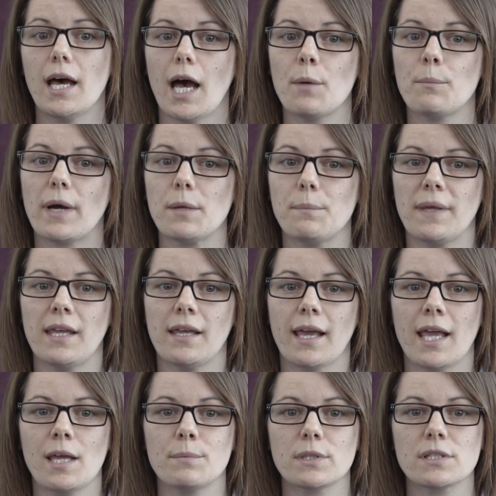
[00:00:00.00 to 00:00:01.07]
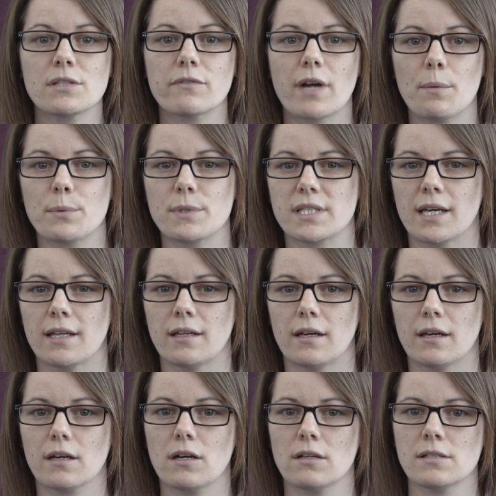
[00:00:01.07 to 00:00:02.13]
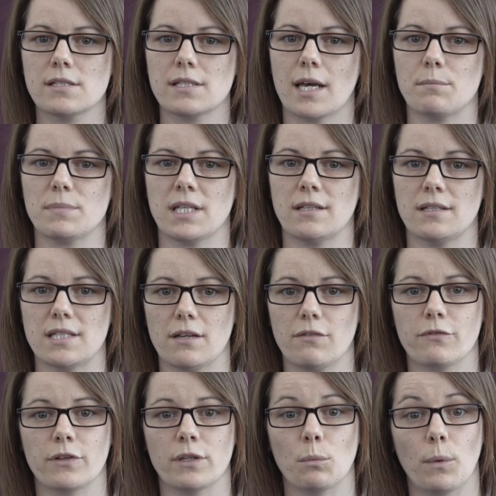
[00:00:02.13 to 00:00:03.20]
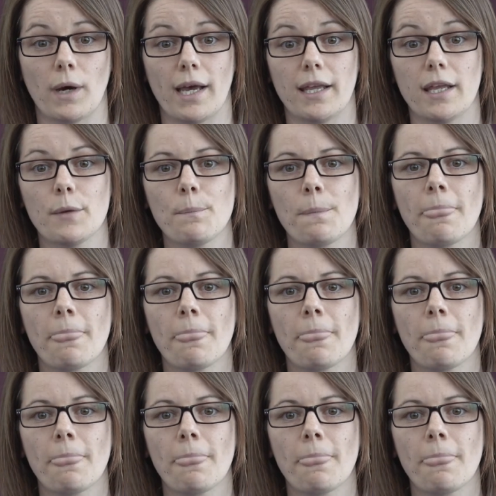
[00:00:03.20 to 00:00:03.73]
and by being able to represent a concept in a different way,